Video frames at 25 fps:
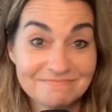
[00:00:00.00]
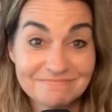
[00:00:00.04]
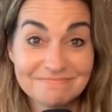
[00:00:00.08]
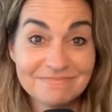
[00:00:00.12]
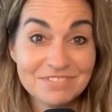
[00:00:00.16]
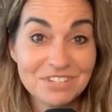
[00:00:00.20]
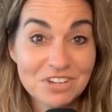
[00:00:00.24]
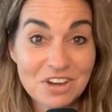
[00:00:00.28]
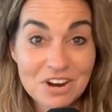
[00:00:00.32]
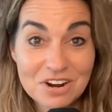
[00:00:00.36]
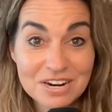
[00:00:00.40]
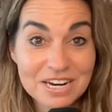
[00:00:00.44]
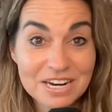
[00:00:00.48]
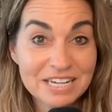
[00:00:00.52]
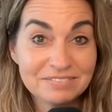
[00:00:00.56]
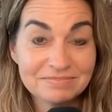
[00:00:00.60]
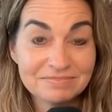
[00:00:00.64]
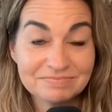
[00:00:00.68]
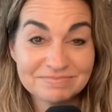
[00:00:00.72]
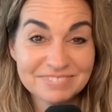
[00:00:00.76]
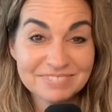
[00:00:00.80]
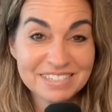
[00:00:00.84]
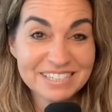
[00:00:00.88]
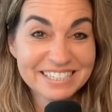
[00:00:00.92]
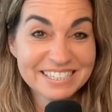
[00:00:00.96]
Sorry.
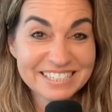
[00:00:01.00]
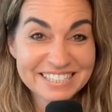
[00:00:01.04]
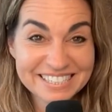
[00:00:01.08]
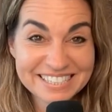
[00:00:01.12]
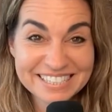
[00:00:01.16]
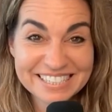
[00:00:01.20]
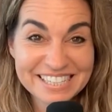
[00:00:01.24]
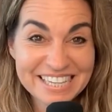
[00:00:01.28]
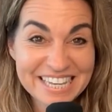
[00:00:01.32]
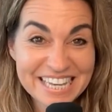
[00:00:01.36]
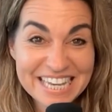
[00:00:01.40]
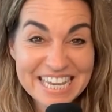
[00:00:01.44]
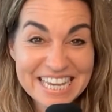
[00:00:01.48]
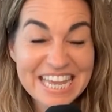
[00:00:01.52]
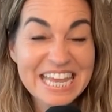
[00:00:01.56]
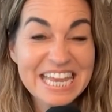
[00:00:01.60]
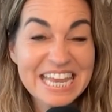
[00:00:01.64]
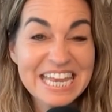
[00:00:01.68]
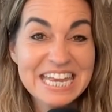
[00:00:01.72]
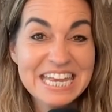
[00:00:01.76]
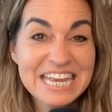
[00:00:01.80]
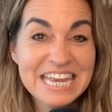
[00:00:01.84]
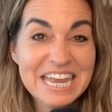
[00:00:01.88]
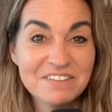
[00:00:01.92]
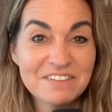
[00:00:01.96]

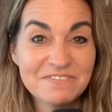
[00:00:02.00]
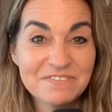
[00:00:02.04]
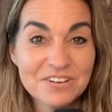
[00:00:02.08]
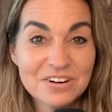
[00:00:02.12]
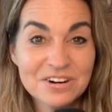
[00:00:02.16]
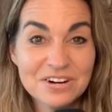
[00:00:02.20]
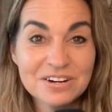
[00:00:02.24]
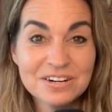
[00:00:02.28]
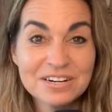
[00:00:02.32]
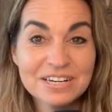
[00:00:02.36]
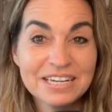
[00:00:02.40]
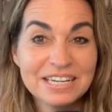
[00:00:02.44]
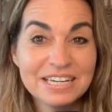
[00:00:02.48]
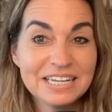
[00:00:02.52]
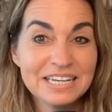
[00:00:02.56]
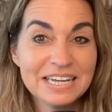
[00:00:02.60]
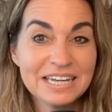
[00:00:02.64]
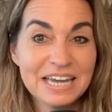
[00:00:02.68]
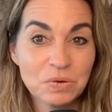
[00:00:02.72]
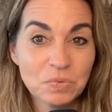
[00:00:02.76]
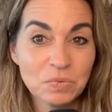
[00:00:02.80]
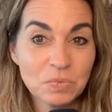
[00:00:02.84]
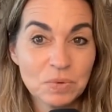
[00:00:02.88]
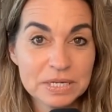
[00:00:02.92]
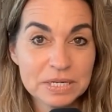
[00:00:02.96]
Never,
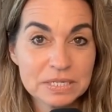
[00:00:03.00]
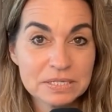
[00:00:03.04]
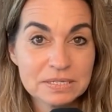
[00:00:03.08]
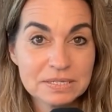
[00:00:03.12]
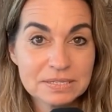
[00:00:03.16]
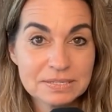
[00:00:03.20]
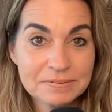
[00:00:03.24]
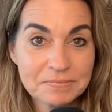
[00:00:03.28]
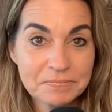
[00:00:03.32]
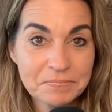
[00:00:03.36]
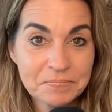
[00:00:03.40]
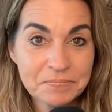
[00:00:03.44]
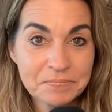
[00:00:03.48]
not once.